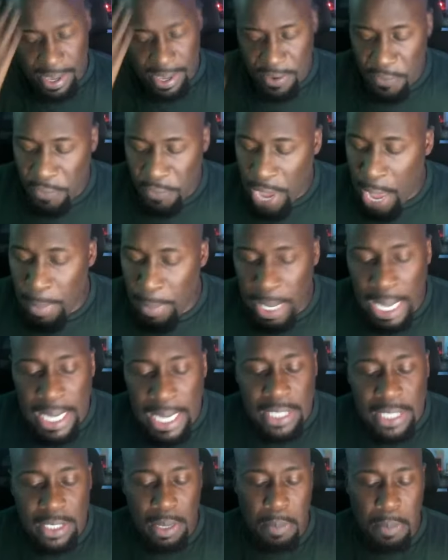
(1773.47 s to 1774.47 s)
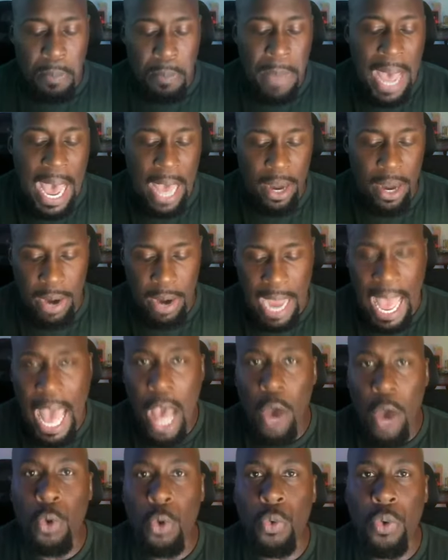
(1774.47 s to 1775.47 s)
family, it doesn't matter
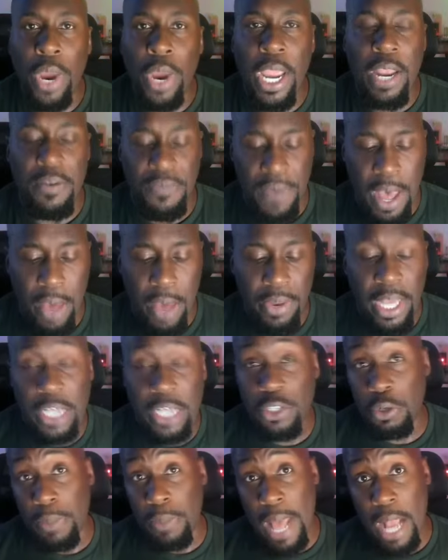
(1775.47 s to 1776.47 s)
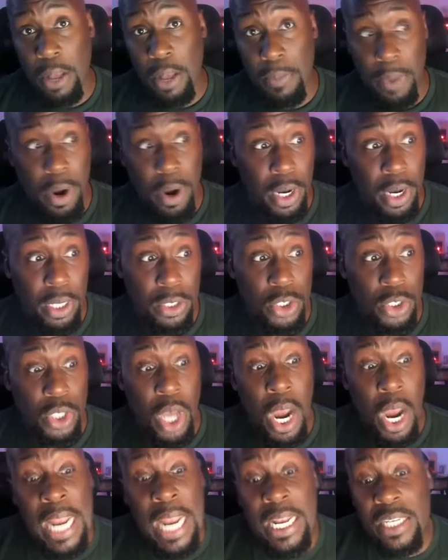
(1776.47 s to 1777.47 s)
how great foundational black Americans
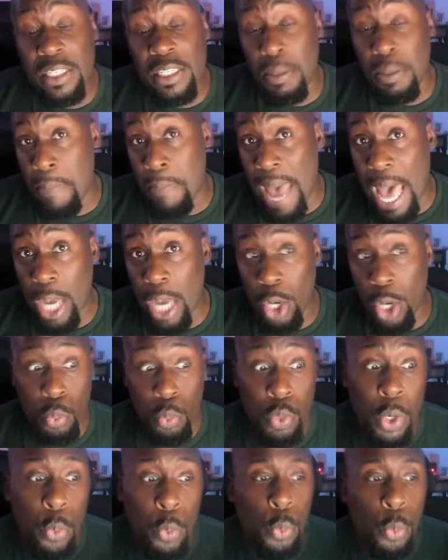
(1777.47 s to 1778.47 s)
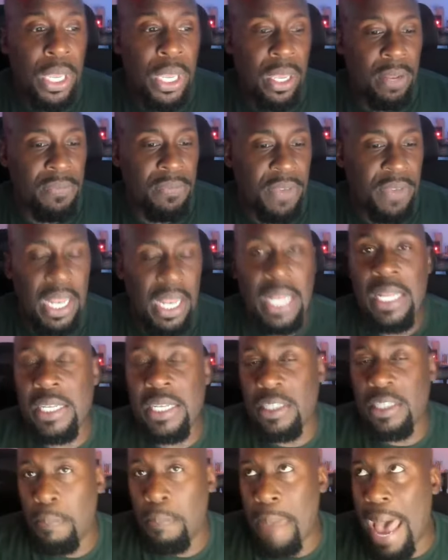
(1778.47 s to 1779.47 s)
are. It doesn't matter what we invent. It
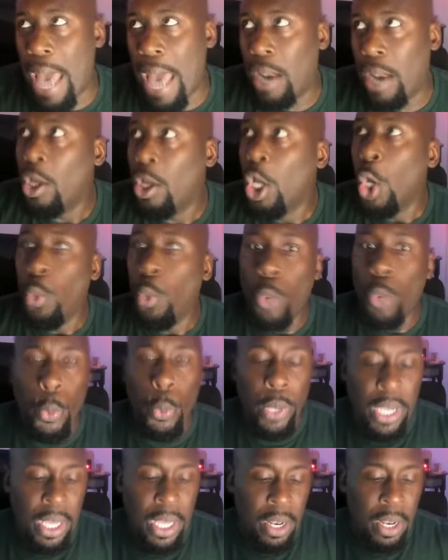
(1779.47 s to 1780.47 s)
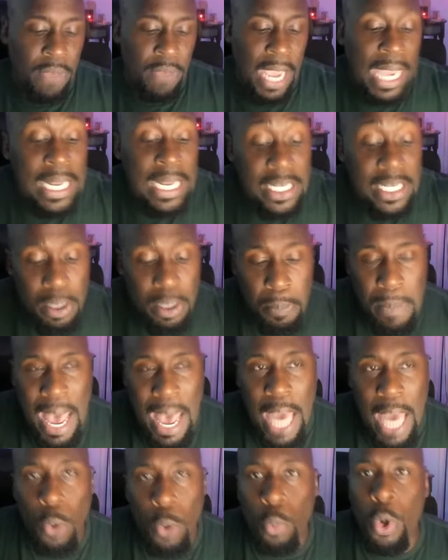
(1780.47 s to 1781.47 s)
doesn't matter what we innovate. It doesn't
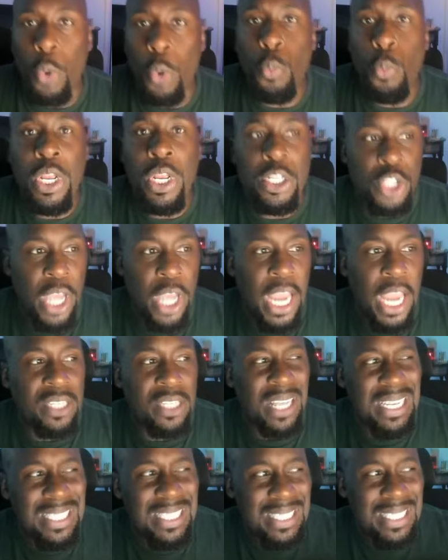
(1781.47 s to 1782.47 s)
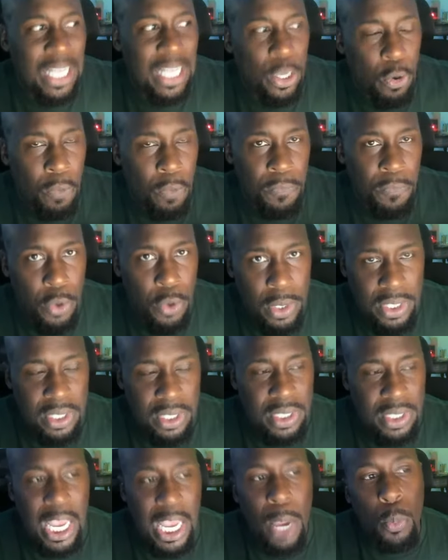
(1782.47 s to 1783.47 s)
matter what we change. They still view us the
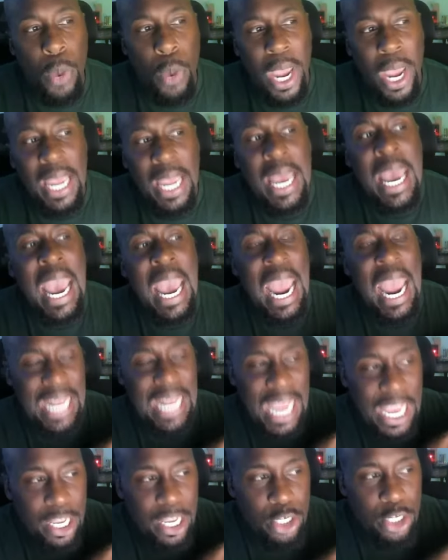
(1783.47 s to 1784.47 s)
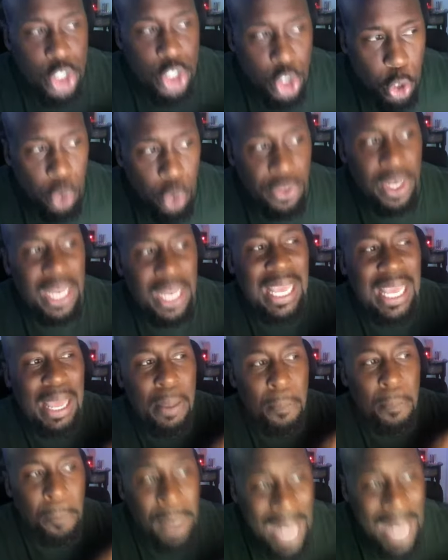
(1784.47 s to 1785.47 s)
same way, and they ensure that they
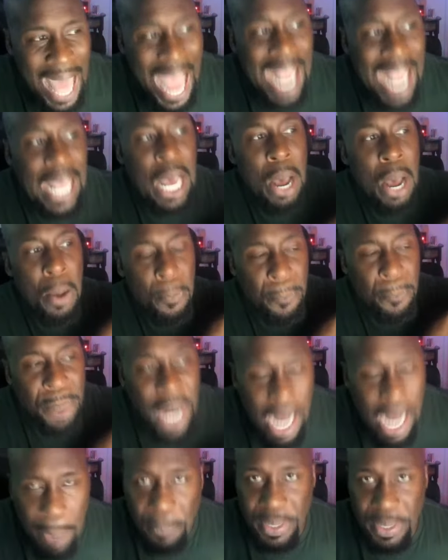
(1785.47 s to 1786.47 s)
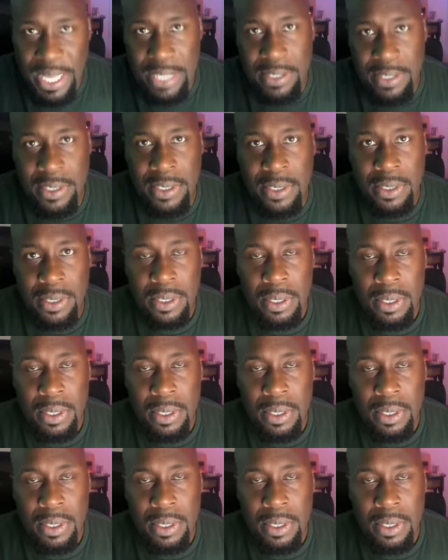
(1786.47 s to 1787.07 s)
get black puppets